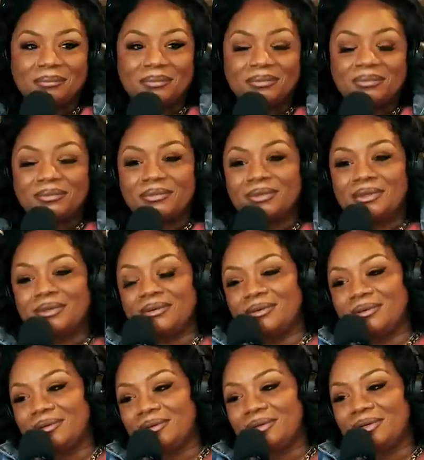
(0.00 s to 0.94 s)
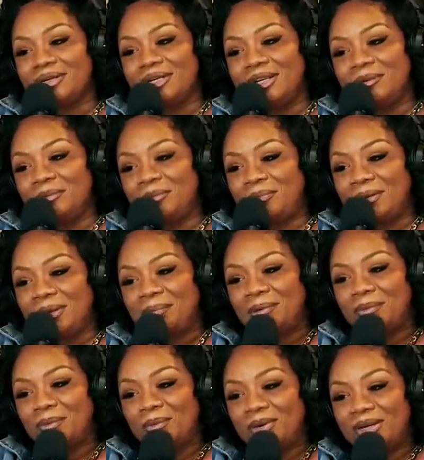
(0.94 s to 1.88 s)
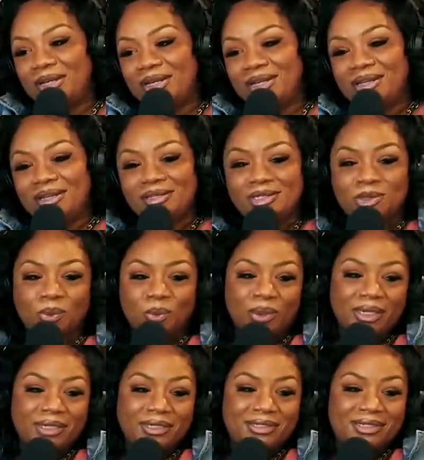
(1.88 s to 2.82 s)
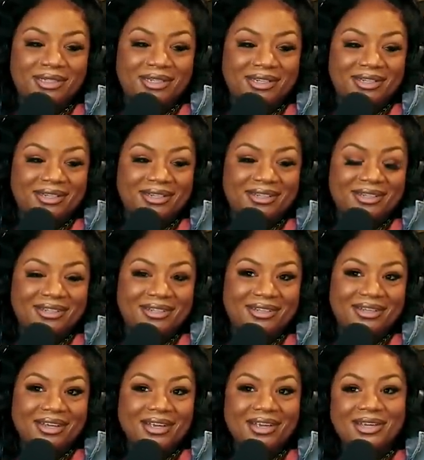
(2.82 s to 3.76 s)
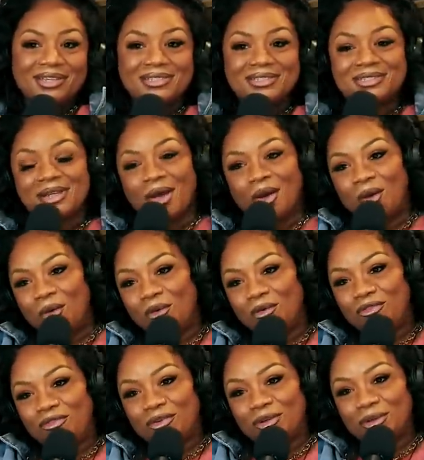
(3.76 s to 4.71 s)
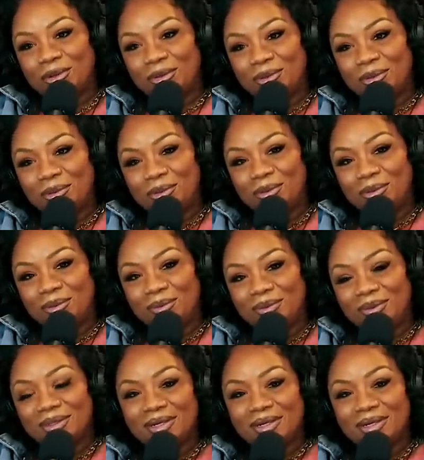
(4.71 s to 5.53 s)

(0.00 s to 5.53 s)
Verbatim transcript: Tell me what it is. Lemon pepper wings, sweet tea. Okay. Soul food.